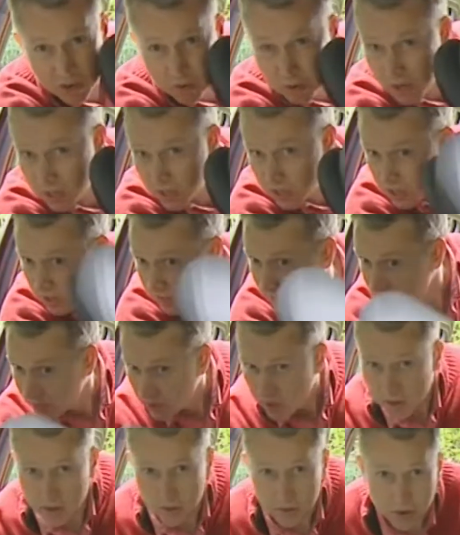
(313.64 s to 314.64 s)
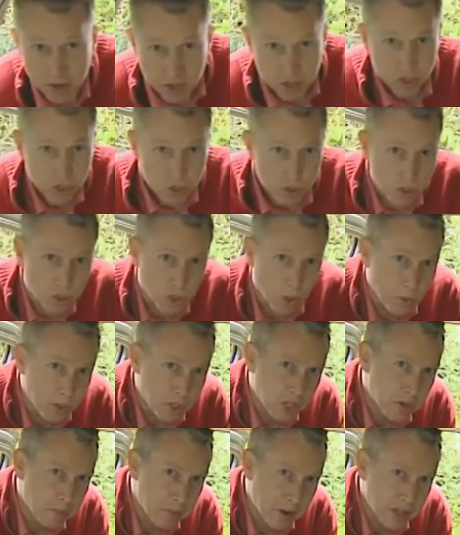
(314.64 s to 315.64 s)
rest for extra
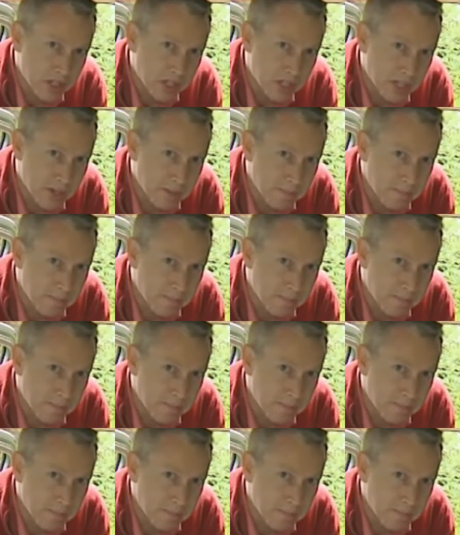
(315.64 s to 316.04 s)
storage capacity.